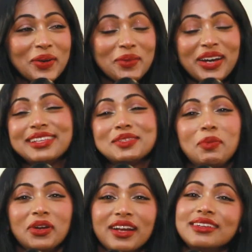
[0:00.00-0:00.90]
Oh my God! This
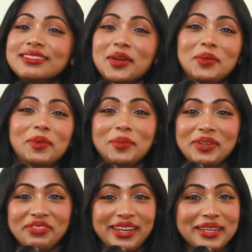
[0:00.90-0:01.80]
podcast is not about me
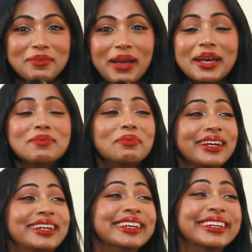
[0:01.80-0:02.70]
finding a man,
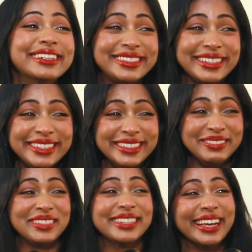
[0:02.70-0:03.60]
but
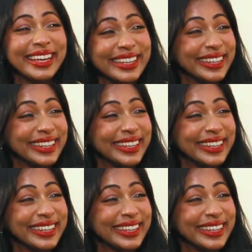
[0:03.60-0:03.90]
it's like.